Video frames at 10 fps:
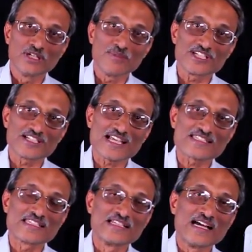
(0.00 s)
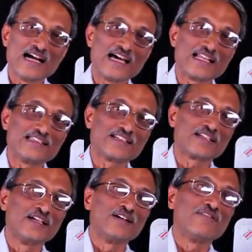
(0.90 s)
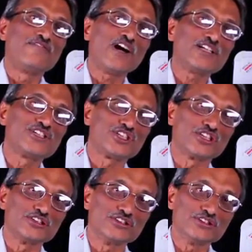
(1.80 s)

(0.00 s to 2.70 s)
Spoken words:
but it has another function.